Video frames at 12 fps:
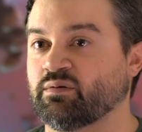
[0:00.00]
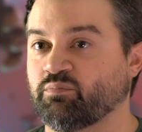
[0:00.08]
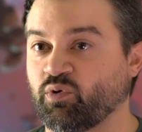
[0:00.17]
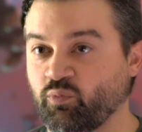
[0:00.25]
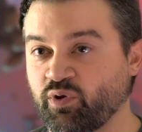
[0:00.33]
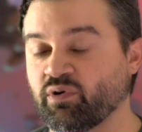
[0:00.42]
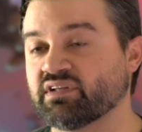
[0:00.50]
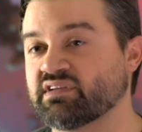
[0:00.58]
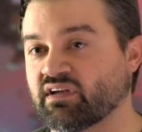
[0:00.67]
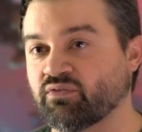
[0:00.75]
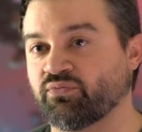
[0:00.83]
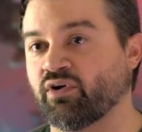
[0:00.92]
but we want to
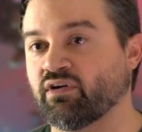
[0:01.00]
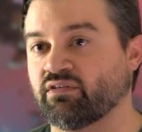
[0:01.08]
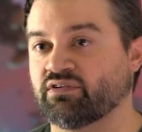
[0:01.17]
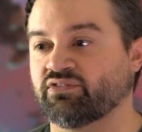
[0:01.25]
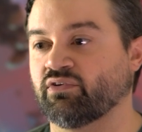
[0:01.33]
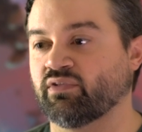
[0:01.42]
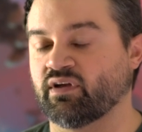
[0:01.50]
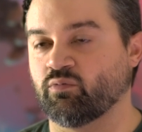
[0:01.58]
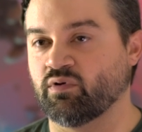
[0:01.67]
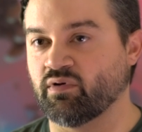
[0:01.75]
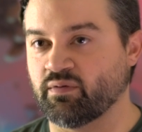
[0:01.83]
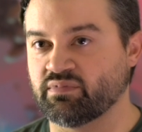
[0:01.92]
take it farther. So like we
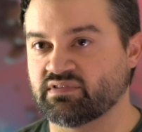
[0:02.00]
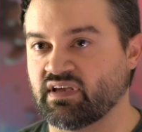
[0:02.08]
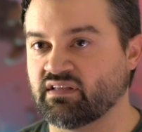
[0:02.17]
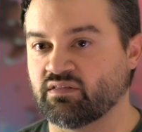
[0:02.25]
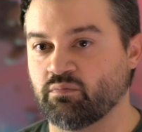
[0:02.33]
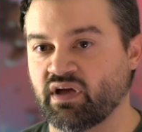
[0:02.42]
want to take the